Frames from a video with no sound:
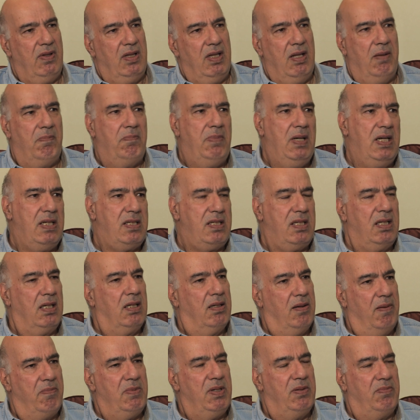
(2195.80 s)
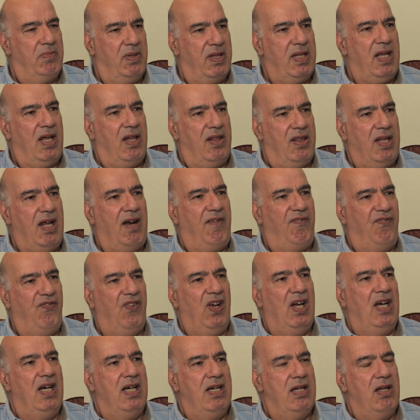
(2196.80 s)
the best thing, I mean, that, that
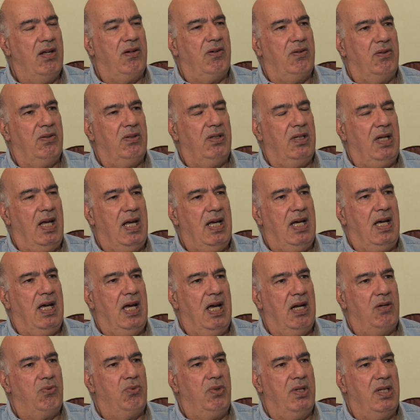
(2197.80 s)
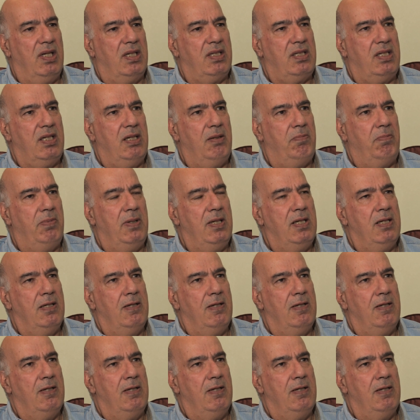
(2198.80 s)
feeling that I had with the ship.